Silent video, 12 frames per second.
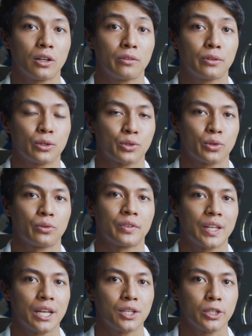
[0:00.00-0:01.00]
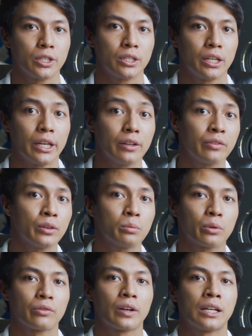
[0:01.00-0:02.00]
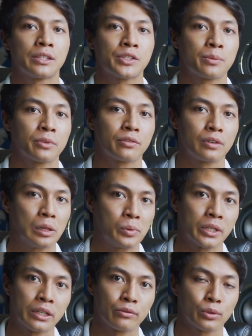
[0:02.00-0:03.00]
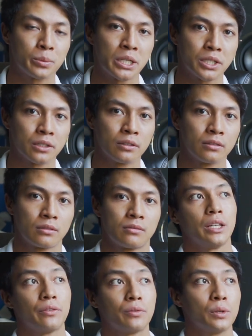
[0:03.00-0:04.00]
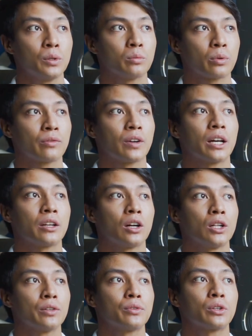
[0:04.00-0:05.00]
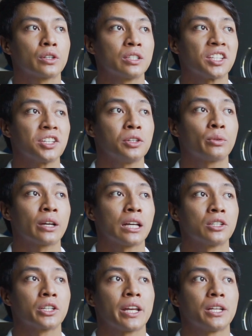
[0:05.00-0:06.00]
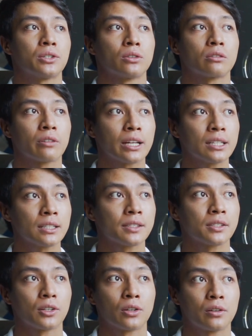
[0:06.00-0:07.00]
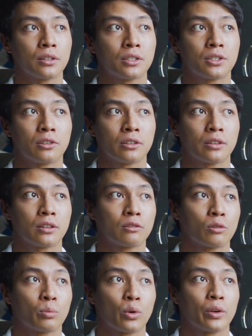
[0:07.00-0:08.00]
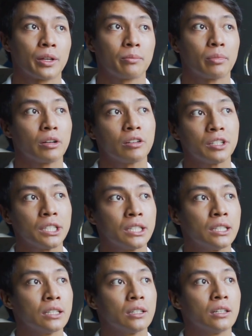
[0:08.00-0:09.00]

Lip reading: of your certification if you provide some of the following information. If you provide all of your continuing education credits earned during the reporting period.